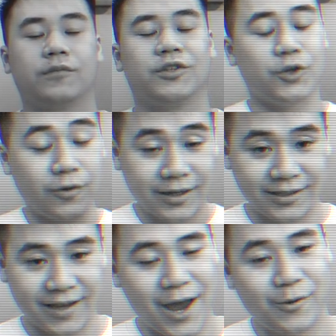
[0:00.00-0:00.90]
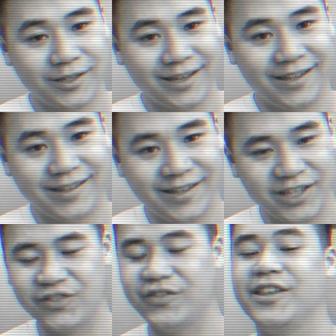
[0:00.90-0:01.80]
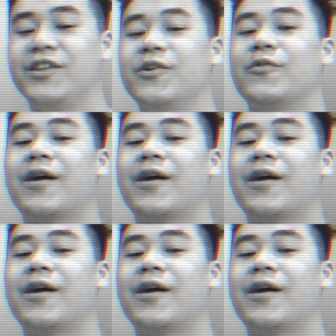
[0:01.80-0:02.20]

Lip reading: So as I was editing this video,